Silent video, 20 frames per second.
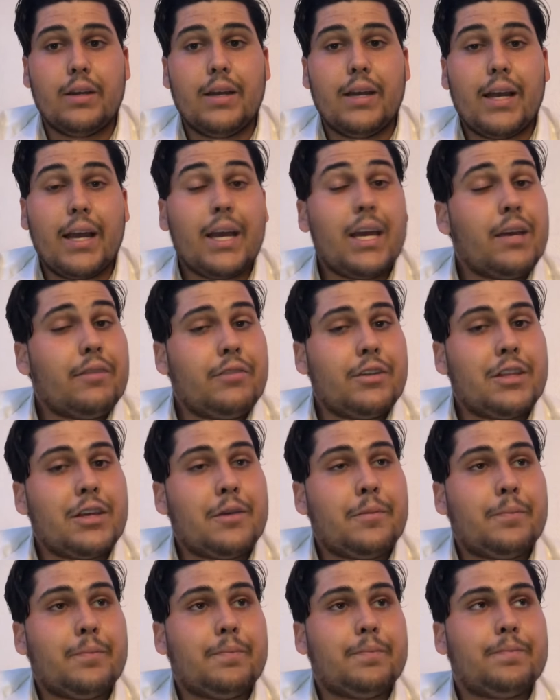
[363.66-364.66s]
and giving
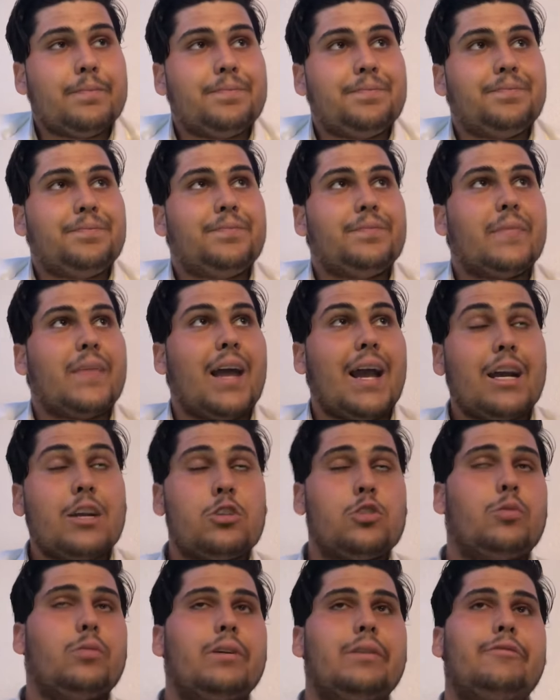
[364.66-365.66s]
them
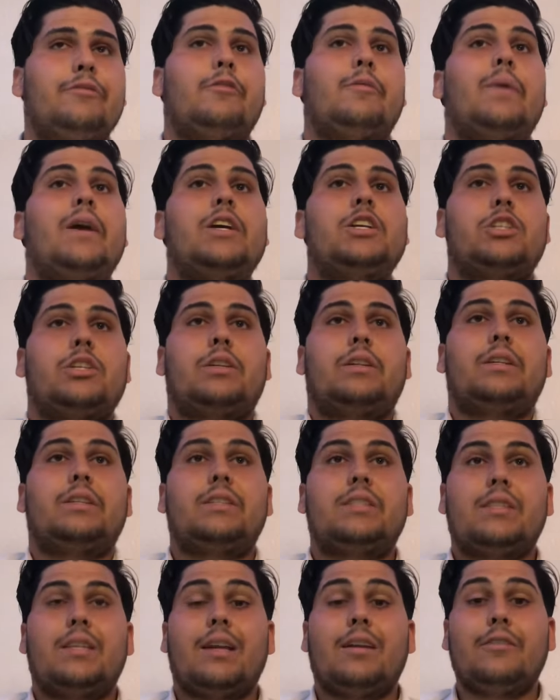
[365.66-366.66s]
actual information
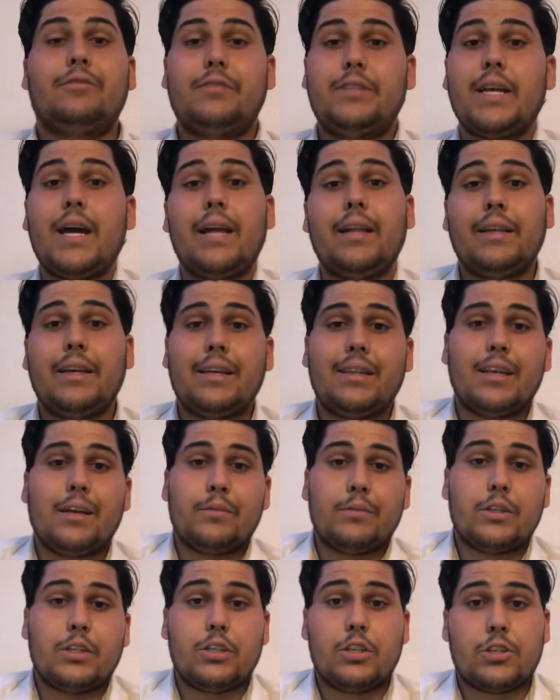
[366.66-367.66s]
instead of telling them
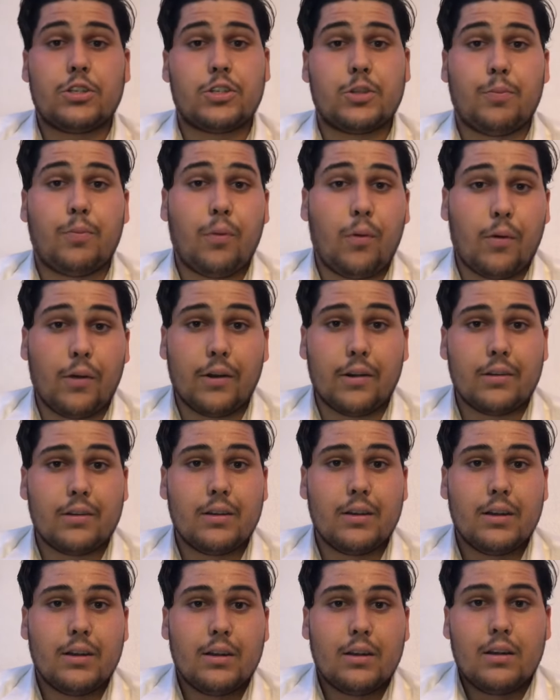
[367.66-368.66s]
to just support
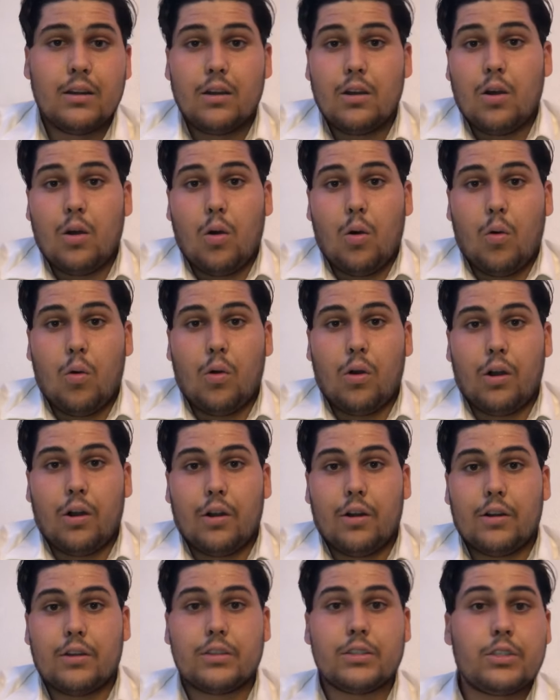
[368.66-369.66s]

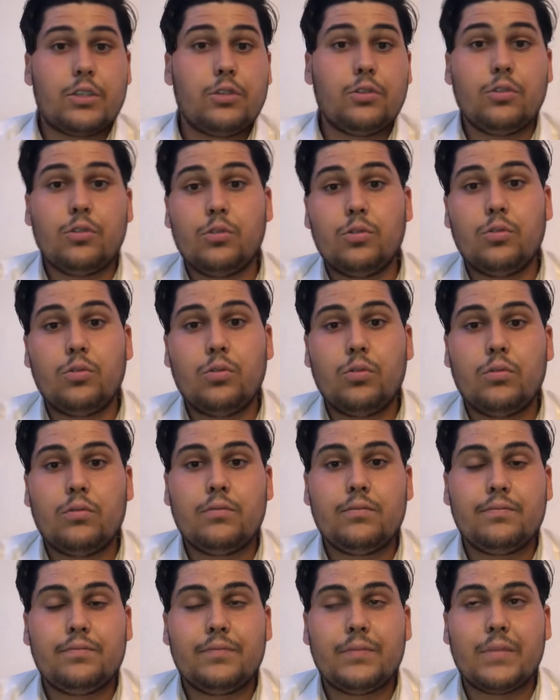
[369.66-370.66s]
or to
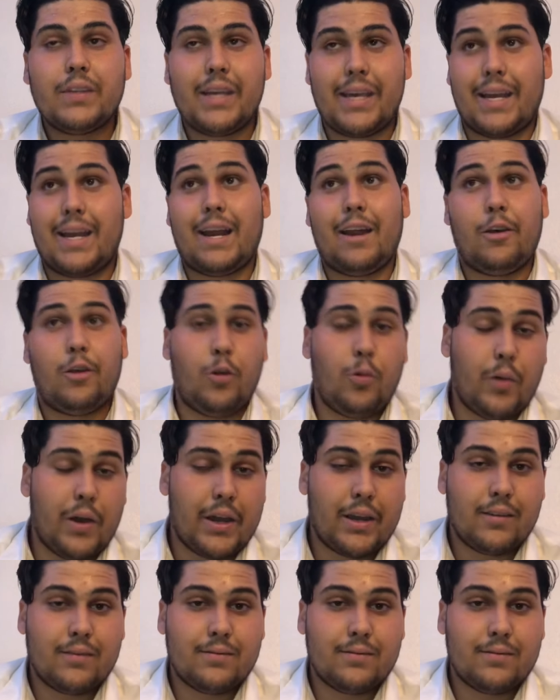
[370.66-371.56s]
get out of the way.